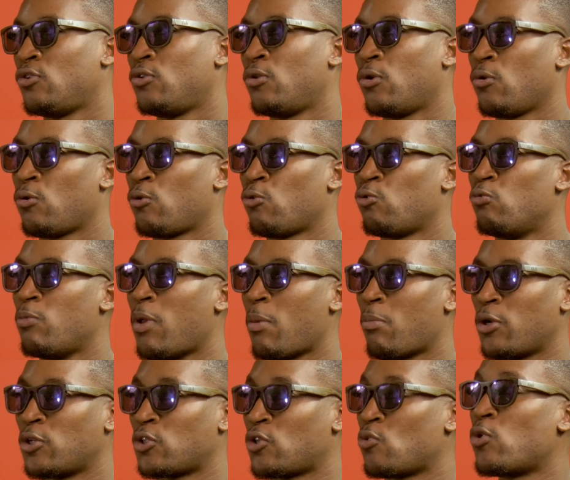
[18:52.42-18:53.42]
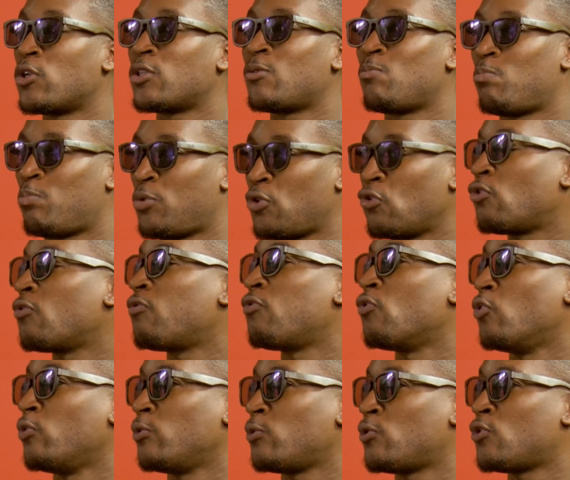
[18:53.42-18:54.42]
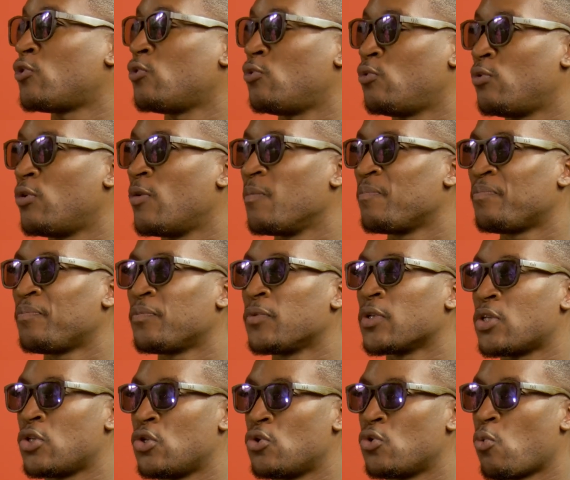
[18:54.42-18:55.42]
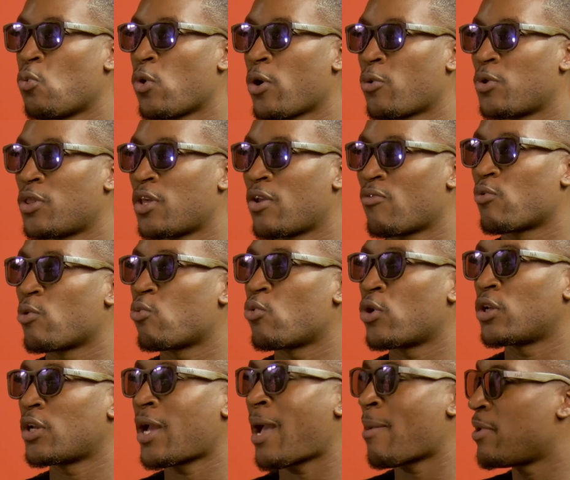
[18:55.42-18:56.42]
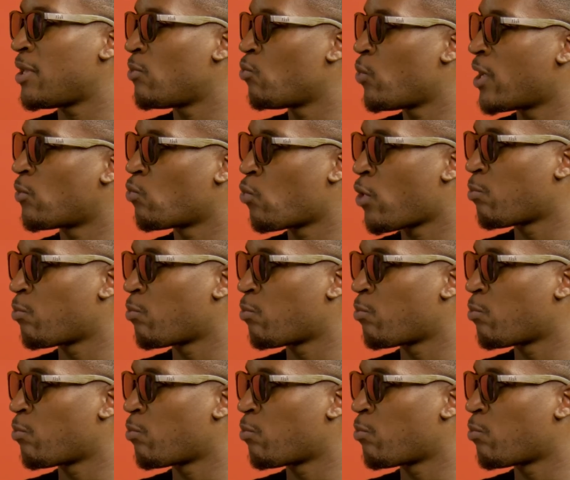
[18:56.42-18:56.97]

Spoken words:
you know, crew members. It was beautiful to you know, work with everyone. I mean, we had